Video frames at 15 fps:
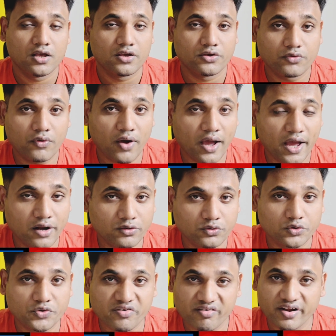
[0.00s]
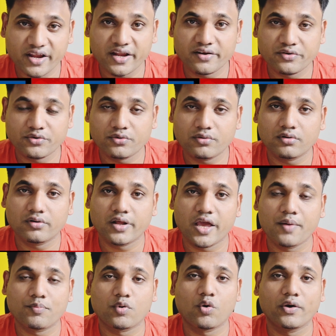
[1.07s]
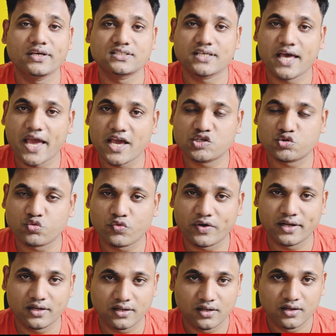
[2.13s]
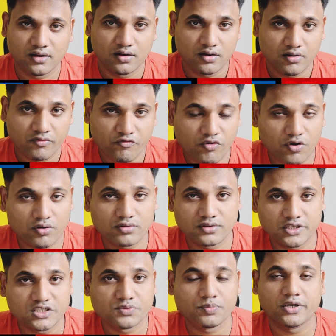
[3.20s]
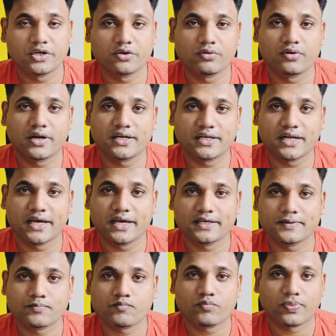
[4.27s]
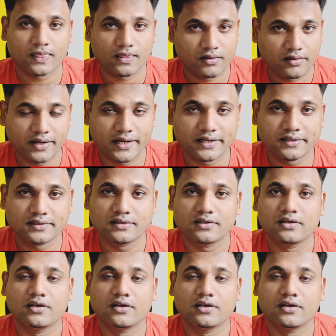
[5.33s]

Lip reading: You have to train your employees as well for this particular attack, and